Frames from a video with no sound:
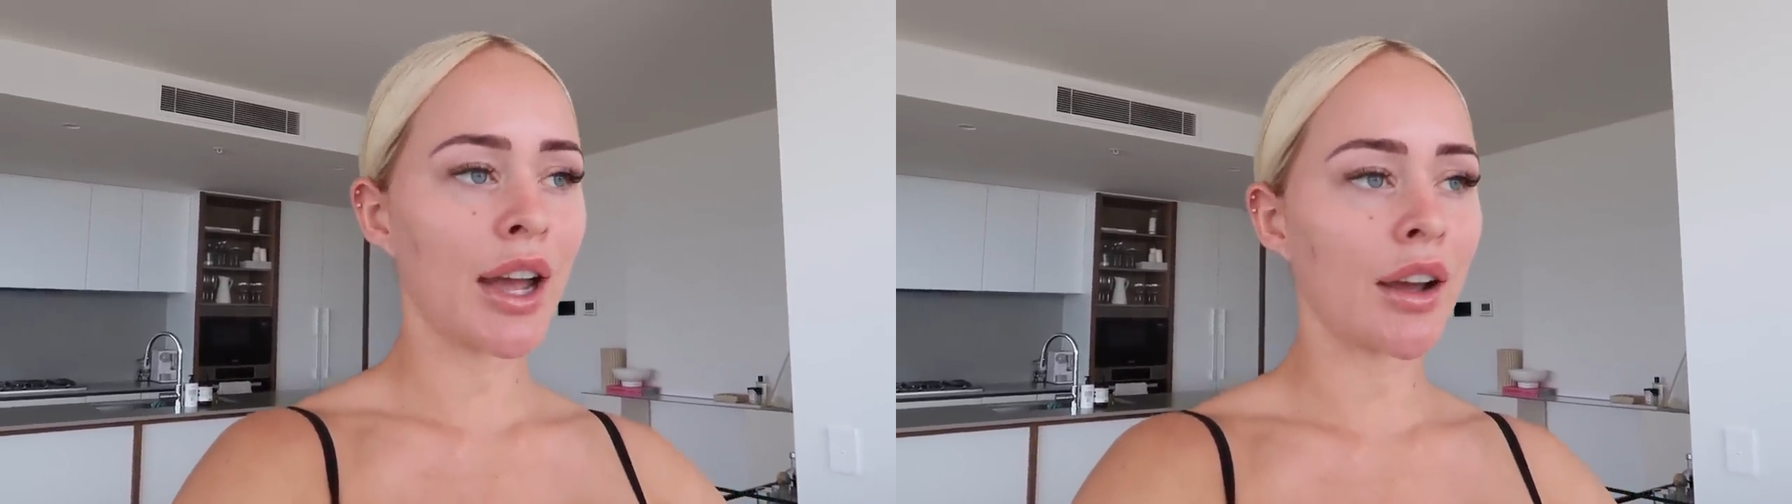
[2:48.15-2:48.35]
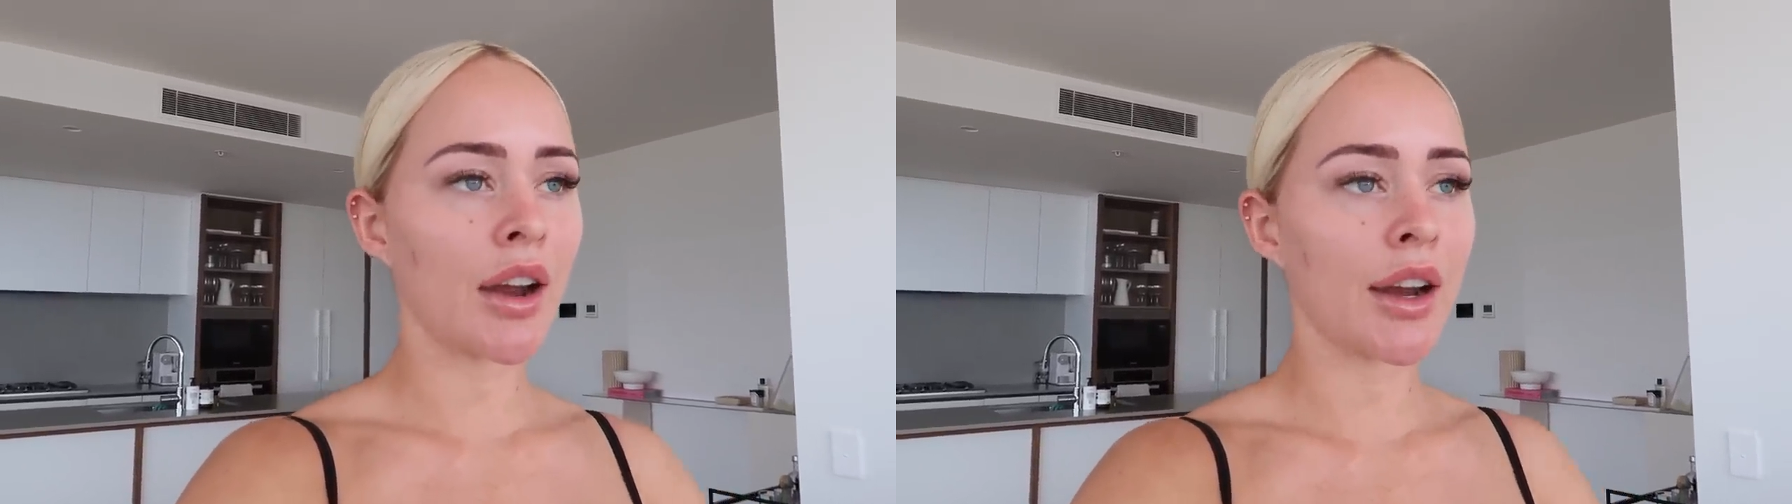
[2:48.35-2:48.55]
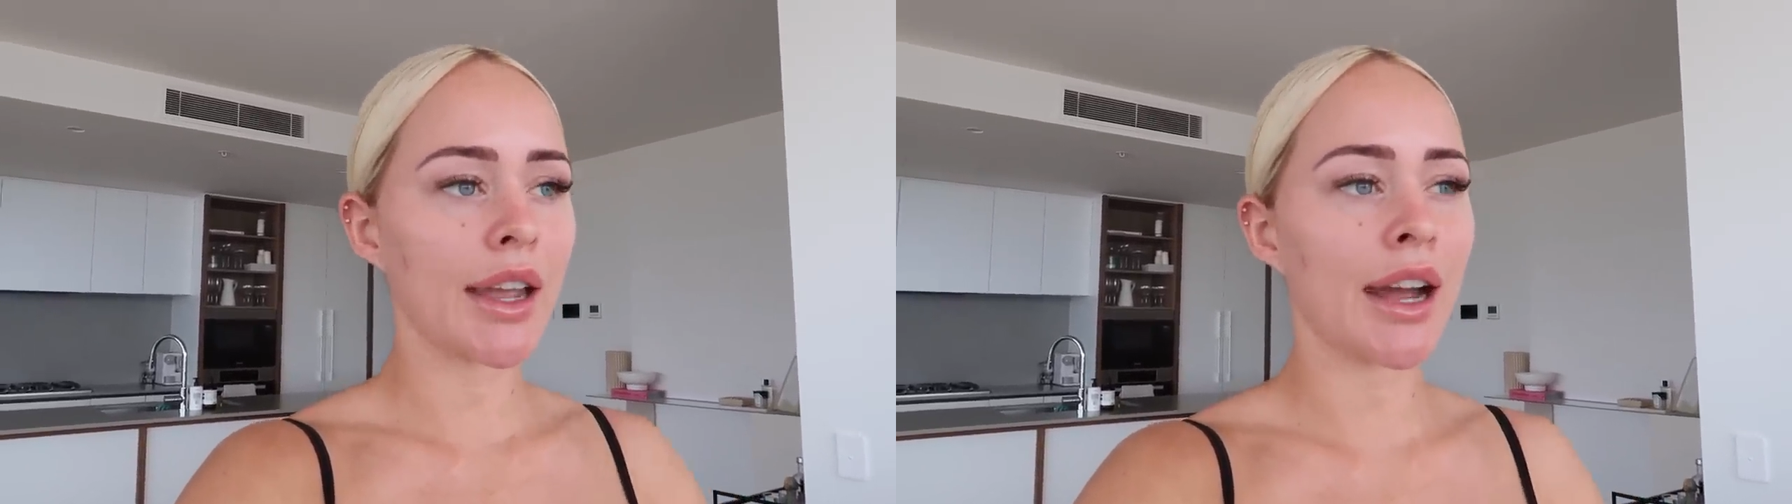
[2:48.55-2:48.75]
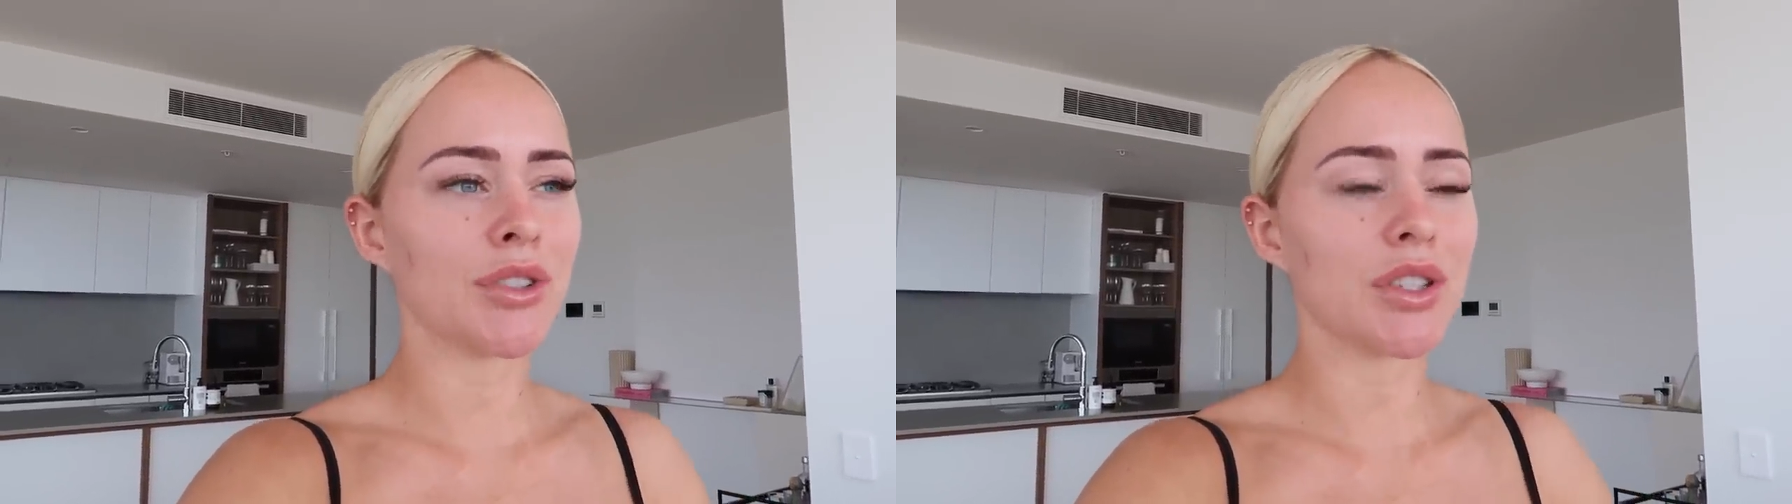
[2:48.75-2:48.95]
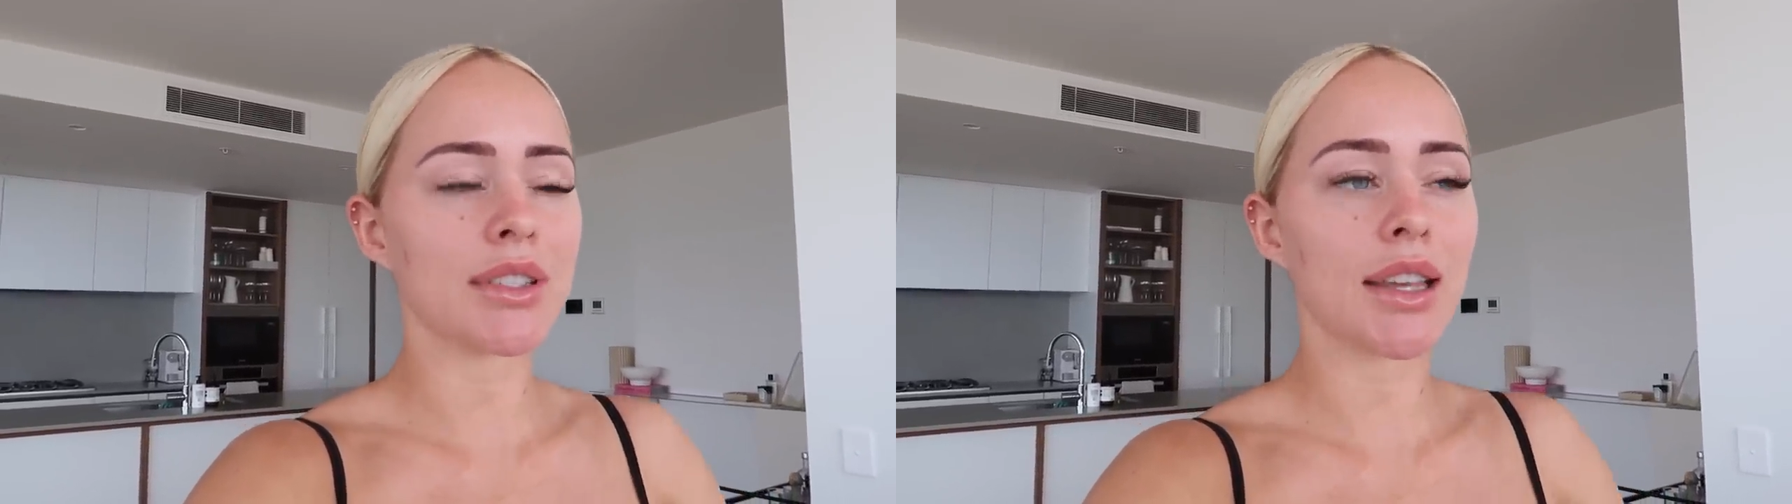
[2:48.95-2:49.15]
Our current
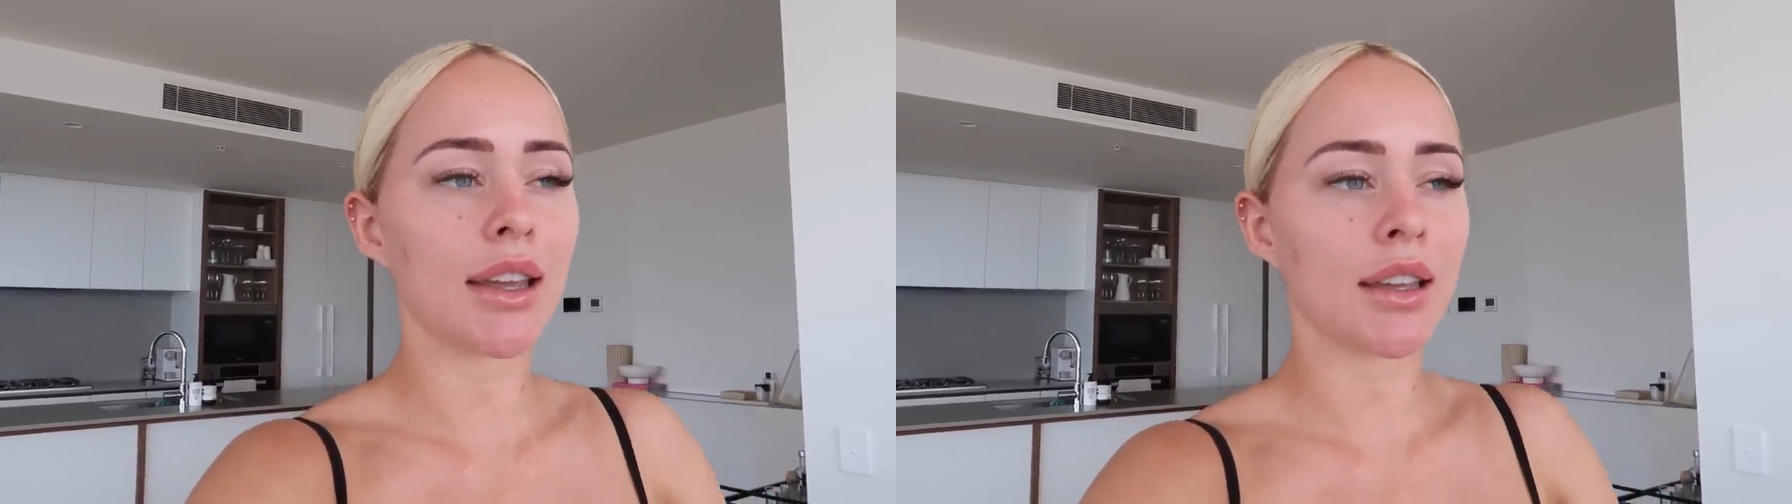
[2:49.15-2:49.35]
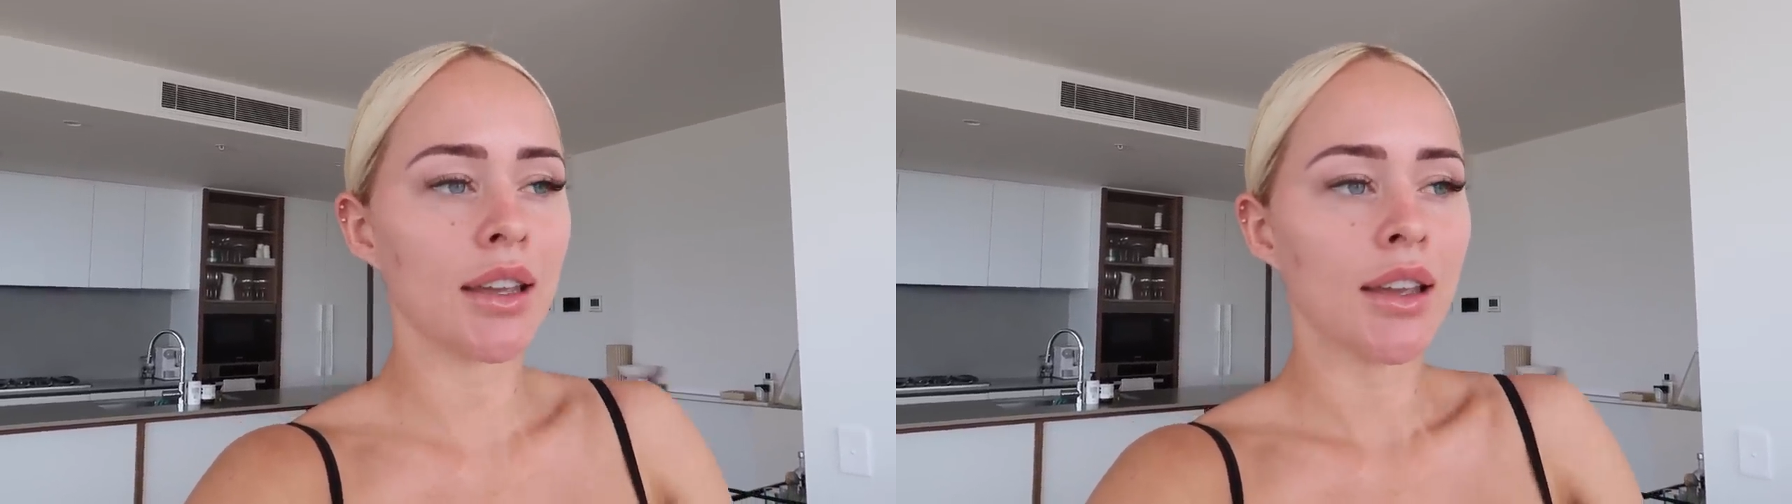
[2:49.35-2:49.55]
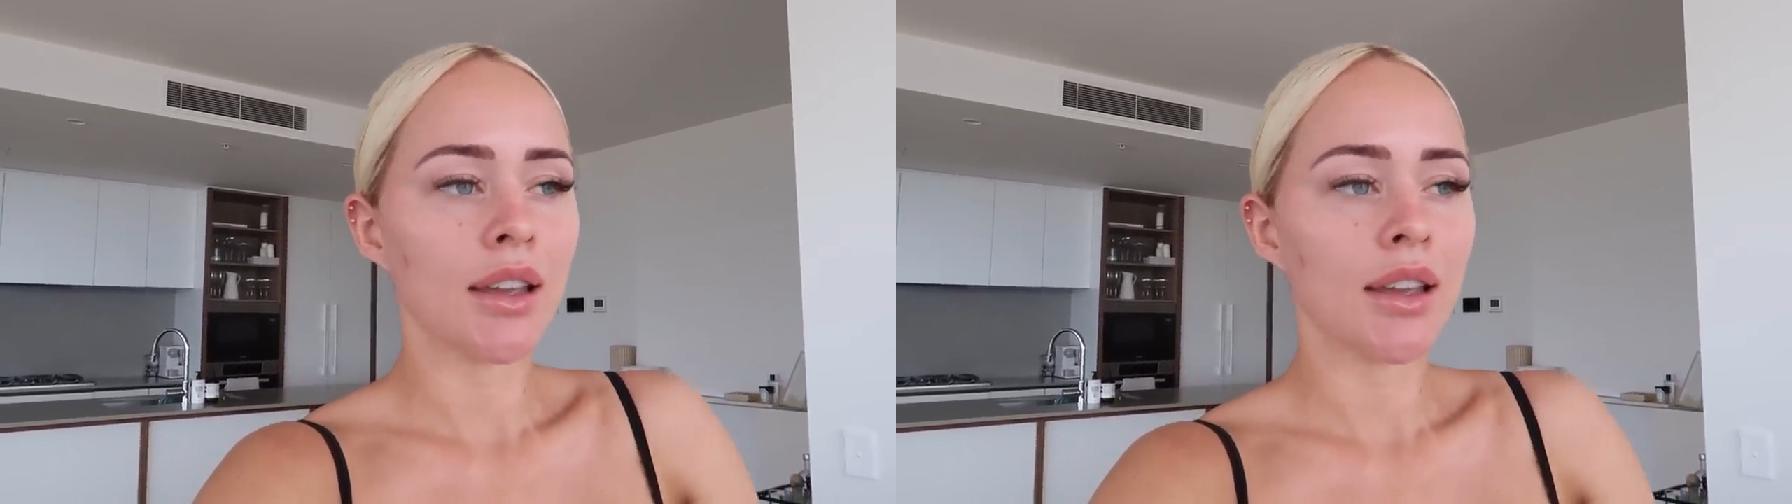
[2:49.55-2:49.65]
couch is like, I